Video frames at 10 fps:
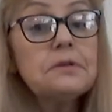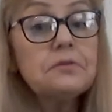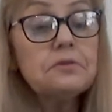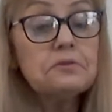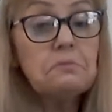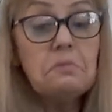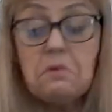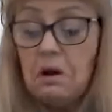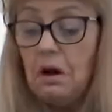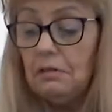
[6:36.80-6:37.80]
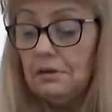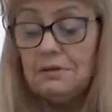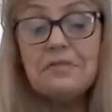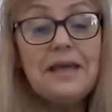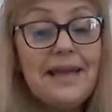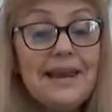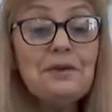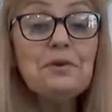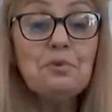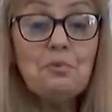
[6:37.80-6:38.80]
smaller than
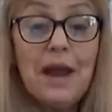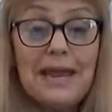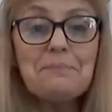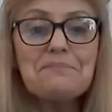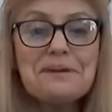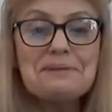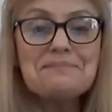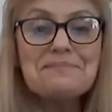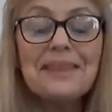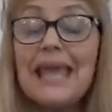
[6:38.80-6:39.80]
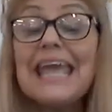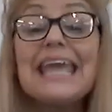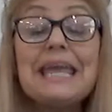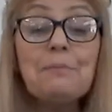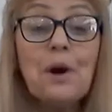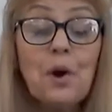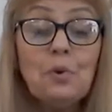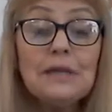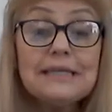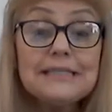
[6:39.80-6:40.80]
a grape. A
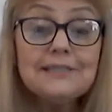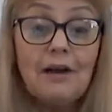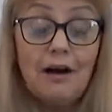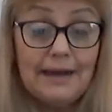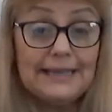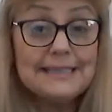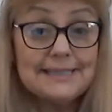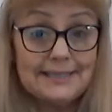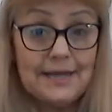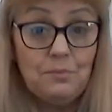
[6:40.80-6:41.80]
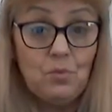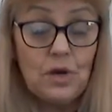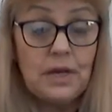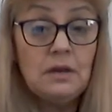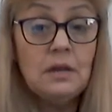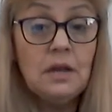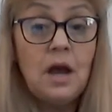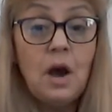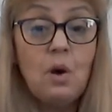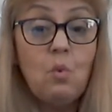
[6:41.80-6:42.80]
polka dotted someone
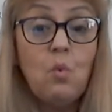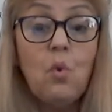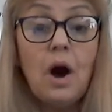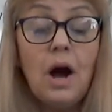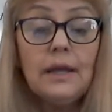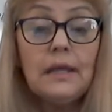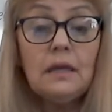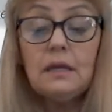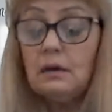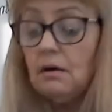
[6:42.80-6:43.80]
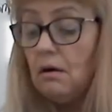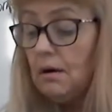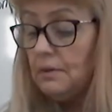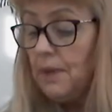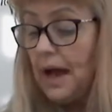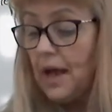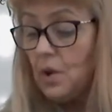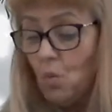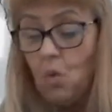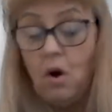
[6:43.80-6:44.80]
walking on my
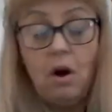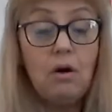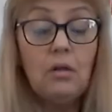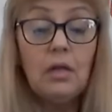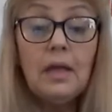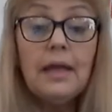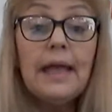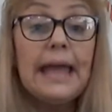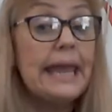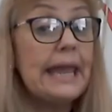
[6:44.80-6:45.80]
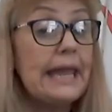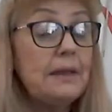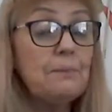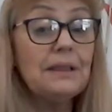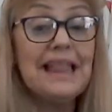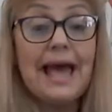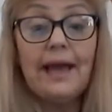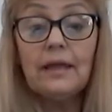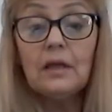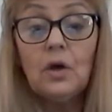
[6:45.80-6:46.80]
wall. A
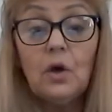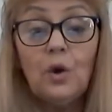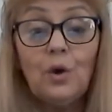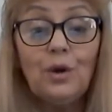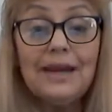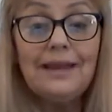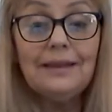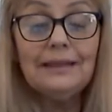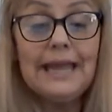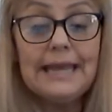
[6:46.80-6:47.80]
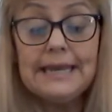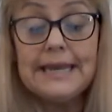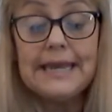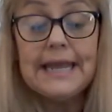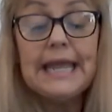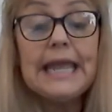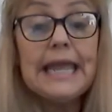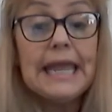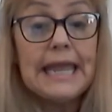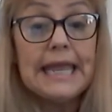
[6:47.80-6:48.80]
black hooded lady
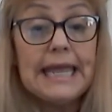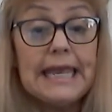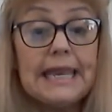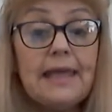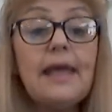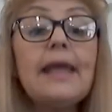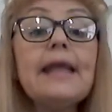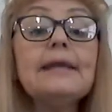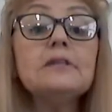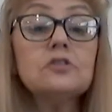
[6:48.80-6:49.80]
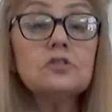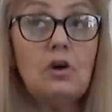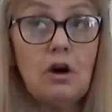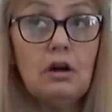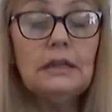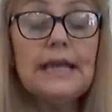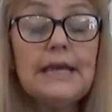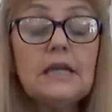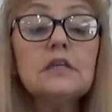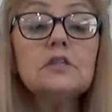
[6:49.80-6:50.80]
in a
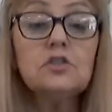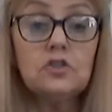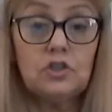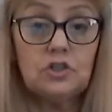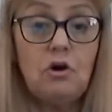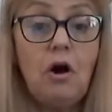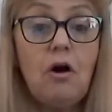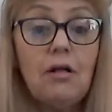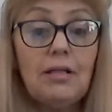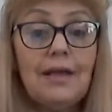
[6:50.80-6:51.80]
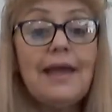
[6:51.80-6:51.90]
scarlet shawl.